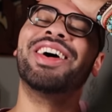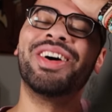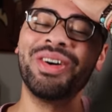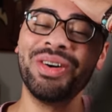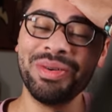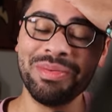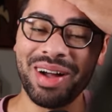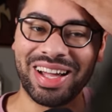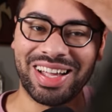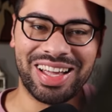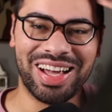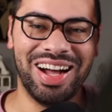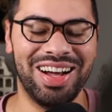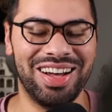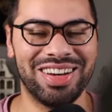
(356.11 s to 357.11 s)
oh my
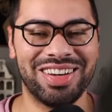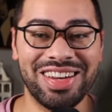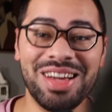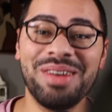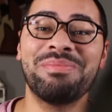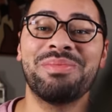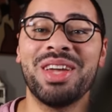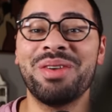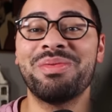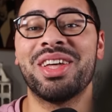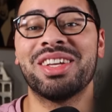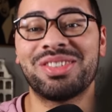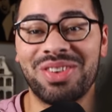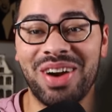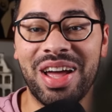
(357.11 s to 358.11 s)
God. Yep,
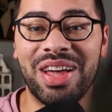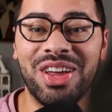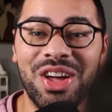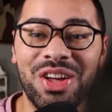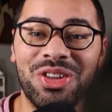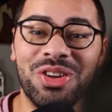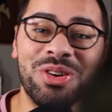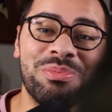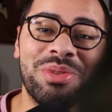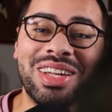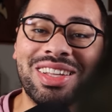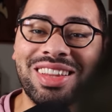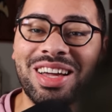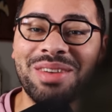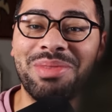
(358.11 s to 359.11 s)
that's right. You're
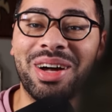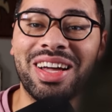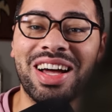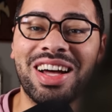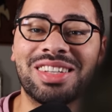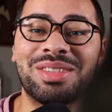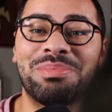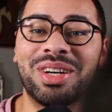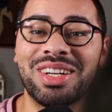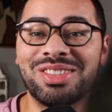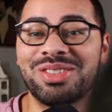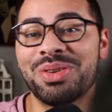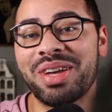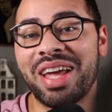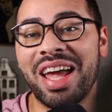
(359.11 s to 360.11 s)
being led by us, but
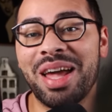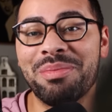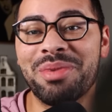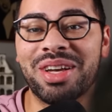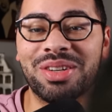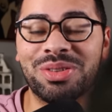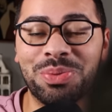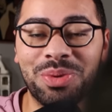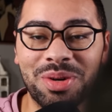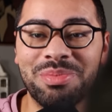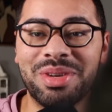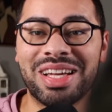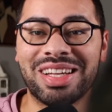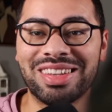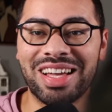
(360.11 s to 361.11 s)
it's okay because we're
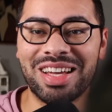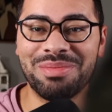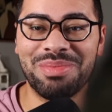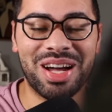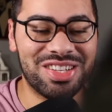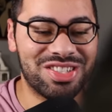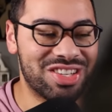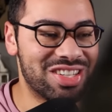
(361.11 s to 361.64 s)
being led by